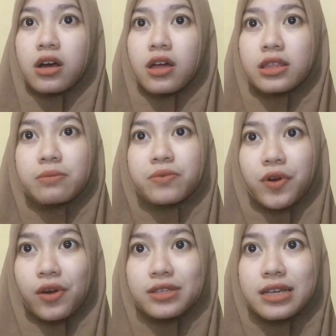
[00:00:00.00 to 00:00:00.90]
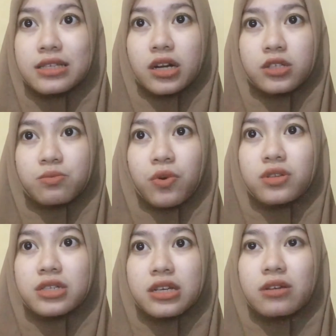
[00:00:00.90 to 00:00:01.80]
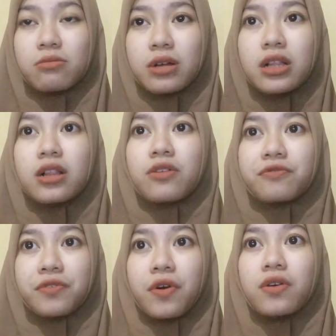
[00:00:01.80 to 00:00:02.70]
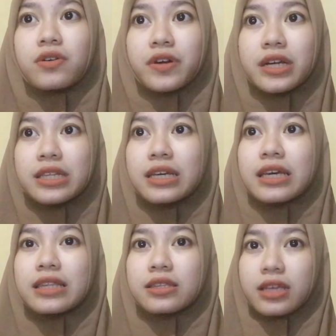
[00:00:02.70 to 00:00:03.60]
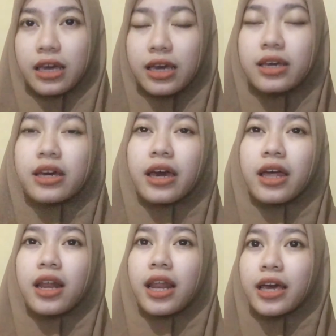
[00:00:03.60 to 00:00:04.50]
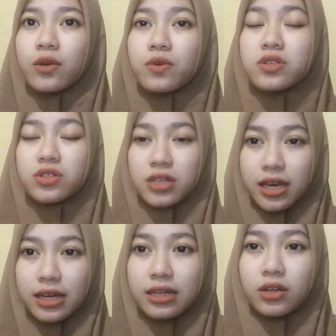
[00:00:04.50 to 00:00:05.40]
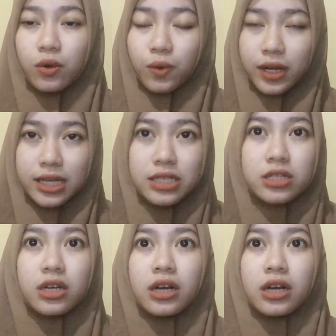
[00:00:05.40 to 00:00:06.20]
The process responsible for creating intake and language second knowledge